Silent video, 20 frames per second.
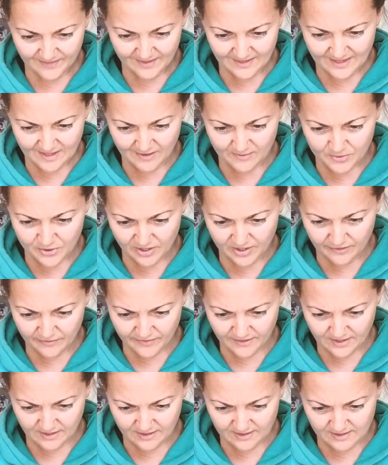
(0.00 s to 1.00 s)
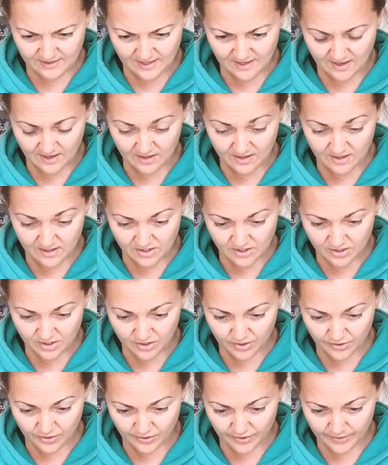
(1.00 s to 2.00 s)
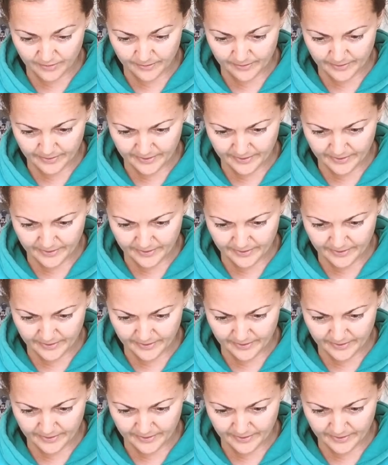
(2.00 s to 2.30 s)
Now I'm trying to figure this out into the group.